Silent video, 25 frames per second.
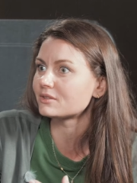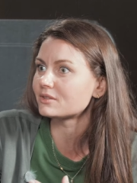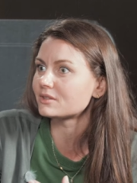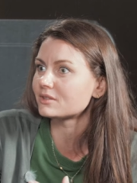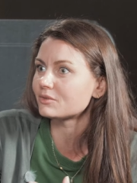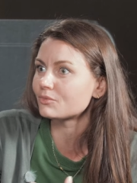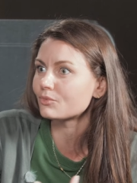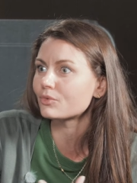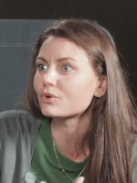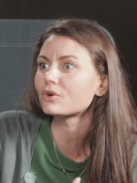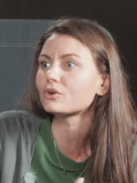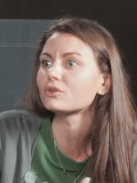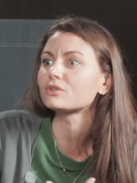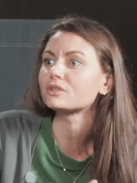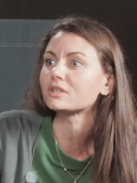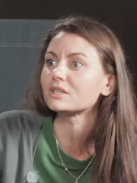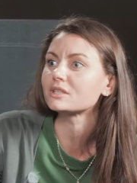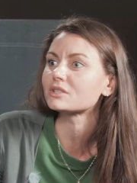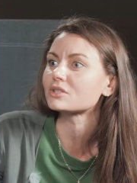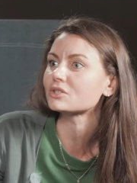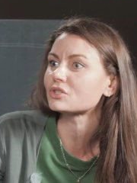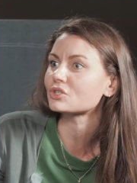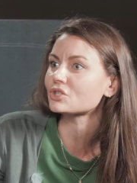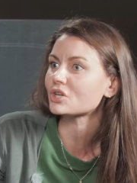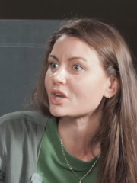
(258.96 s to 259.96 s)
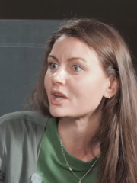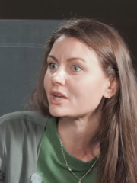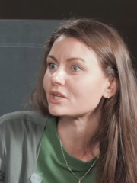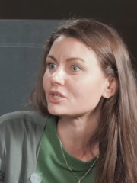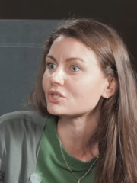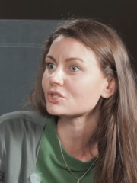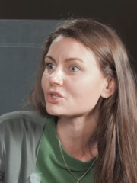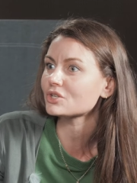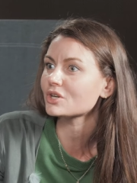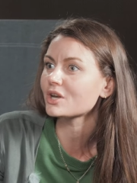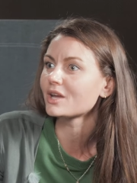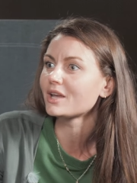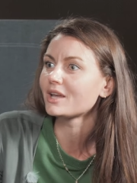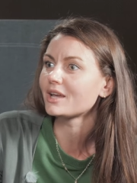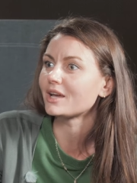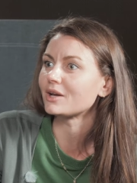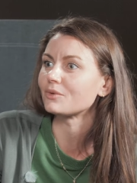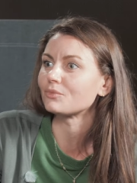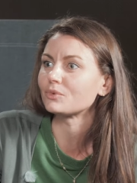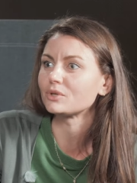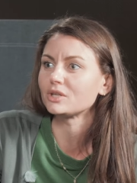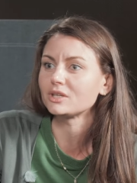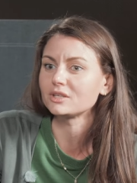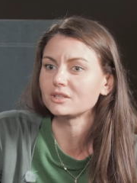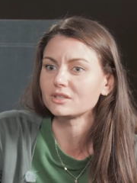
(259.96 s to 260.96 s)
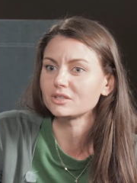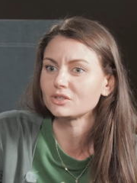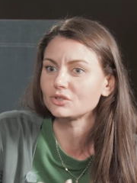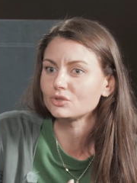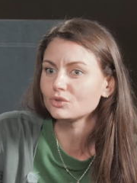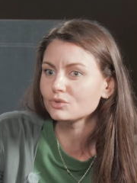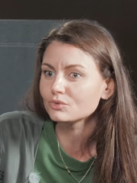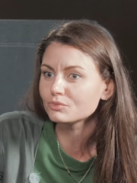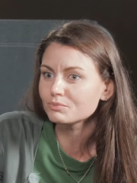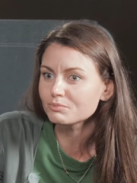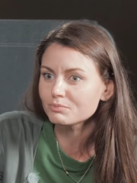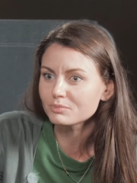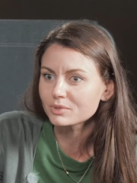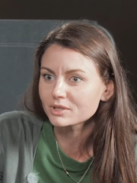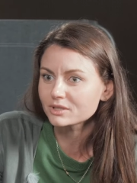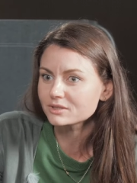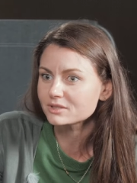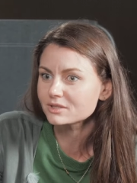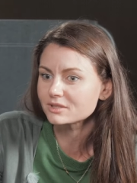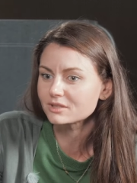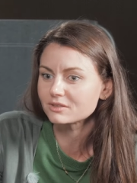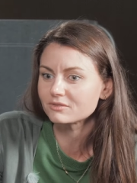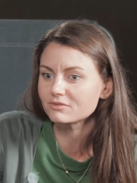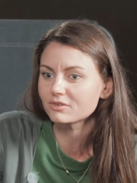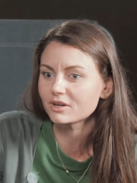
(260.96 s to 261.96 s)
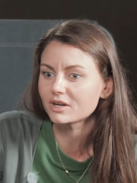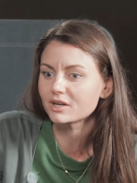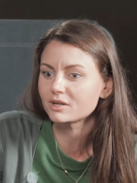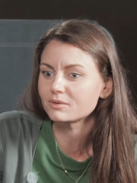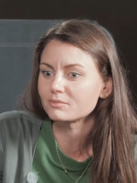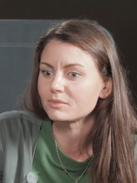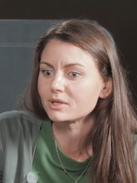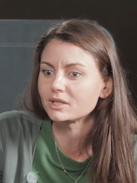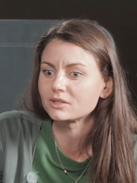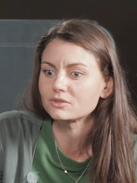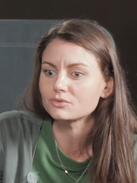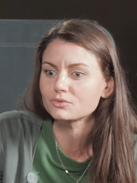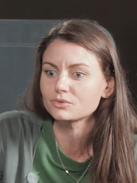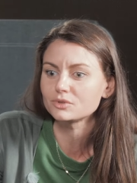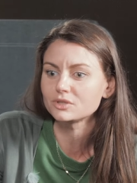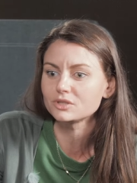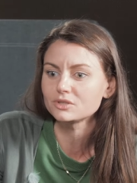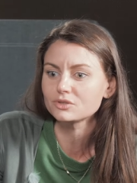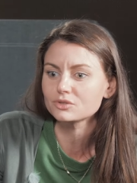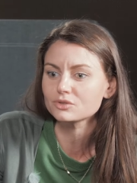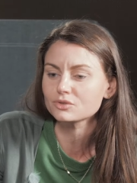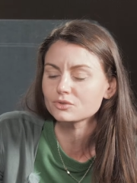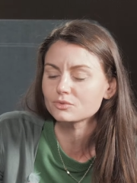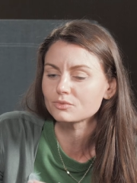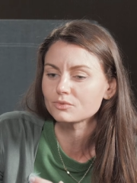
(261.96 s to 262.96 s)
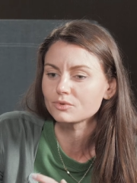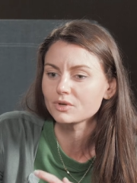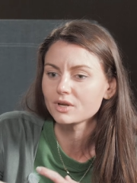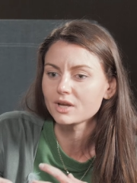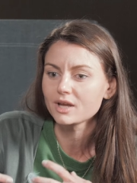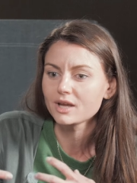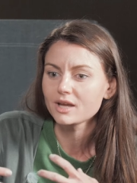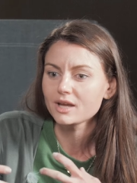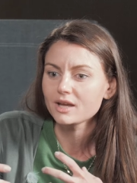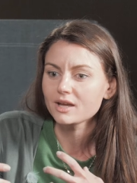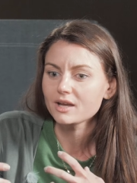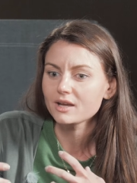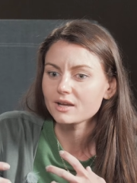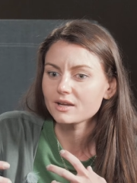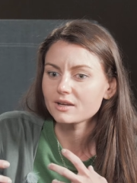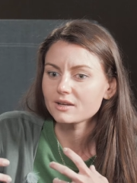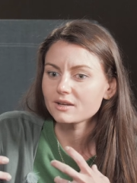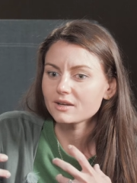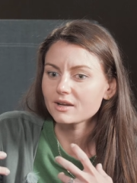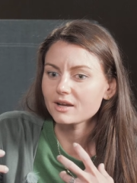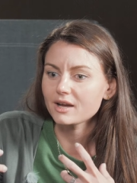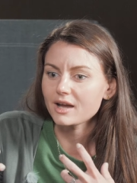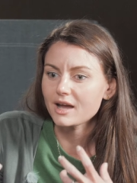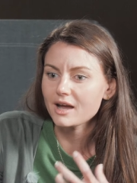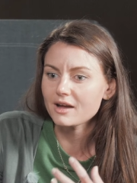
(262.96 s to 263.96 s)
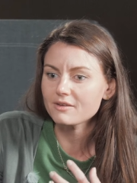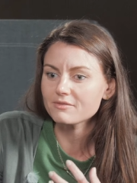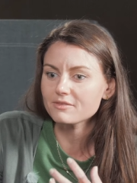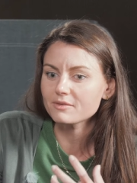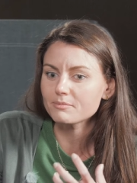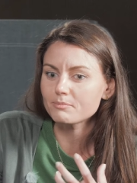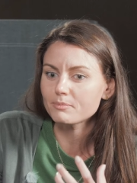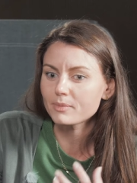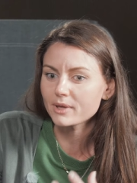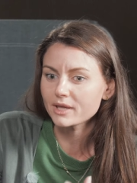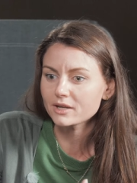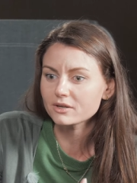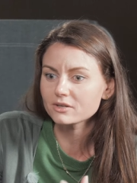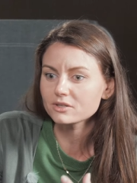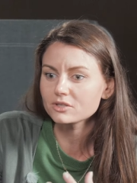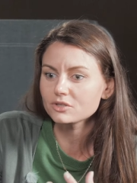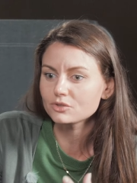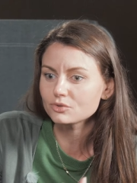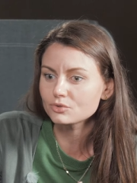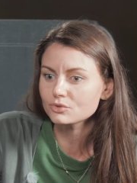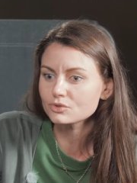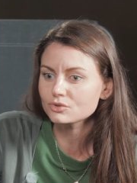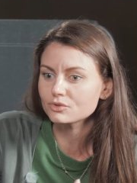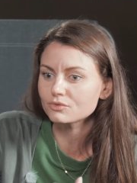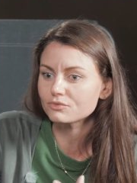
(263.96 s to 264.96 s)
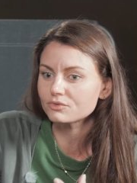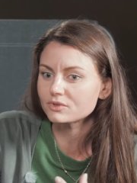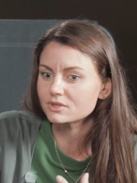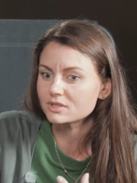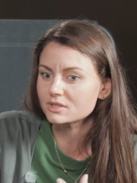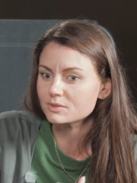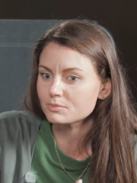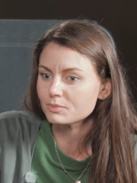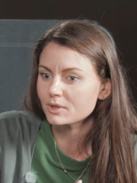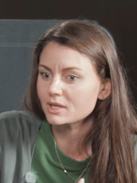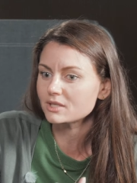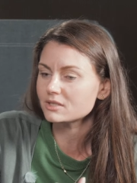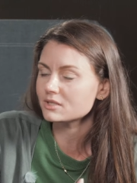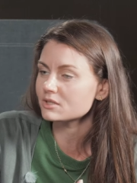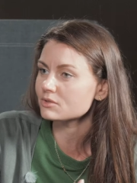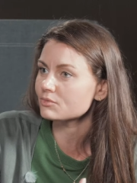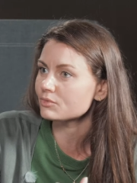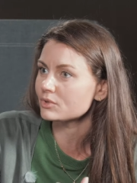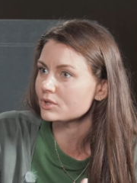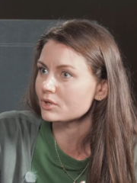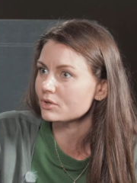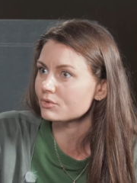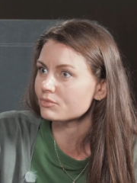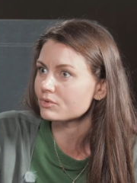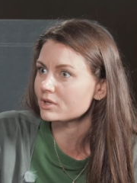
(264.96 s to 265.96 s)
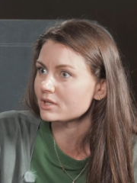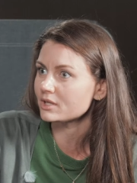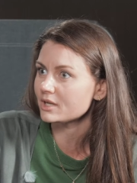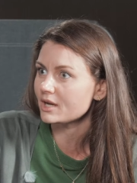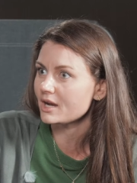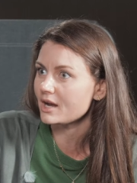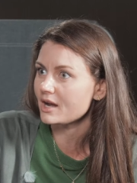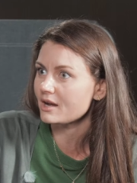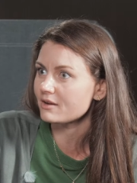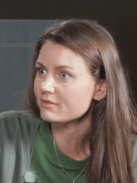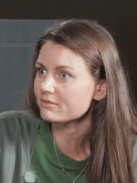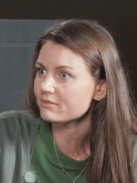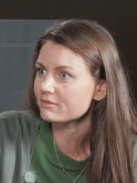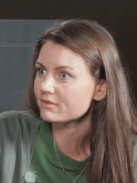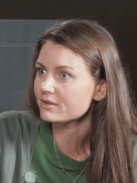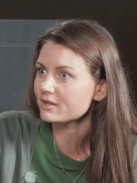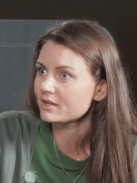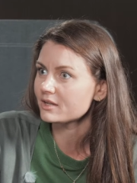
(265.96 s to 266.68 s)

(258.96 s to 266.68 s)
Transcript: the world needs a change and we need a new building environment. We need to have a better use of the spaces we already have,